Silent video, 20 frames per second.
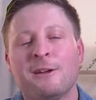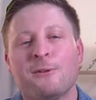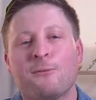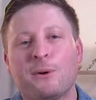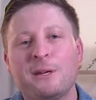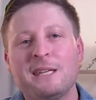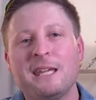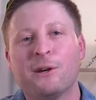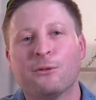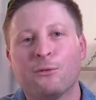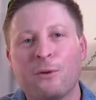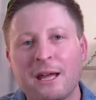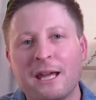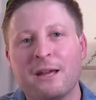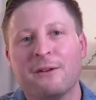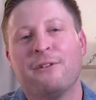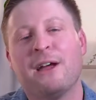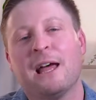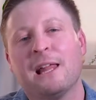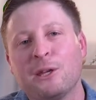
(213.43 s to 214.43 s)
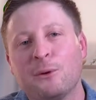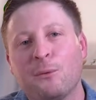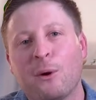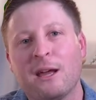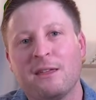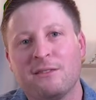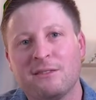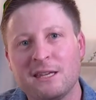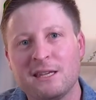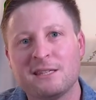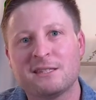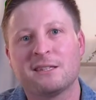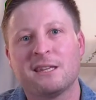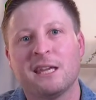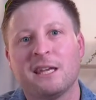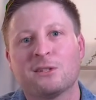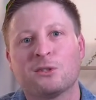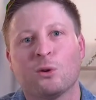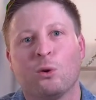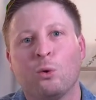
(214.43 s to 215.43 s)
we need to reevaluate these
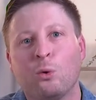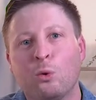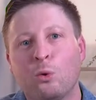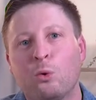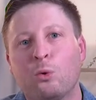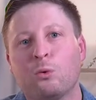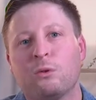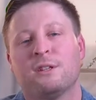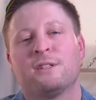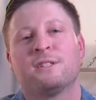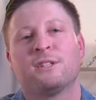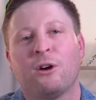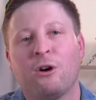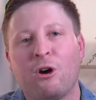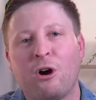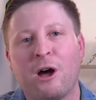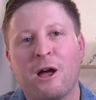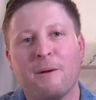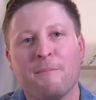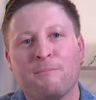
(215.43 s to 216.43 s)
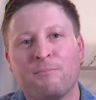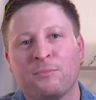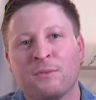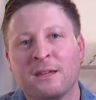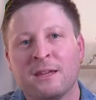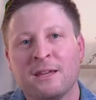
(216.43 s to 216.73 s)
things all the time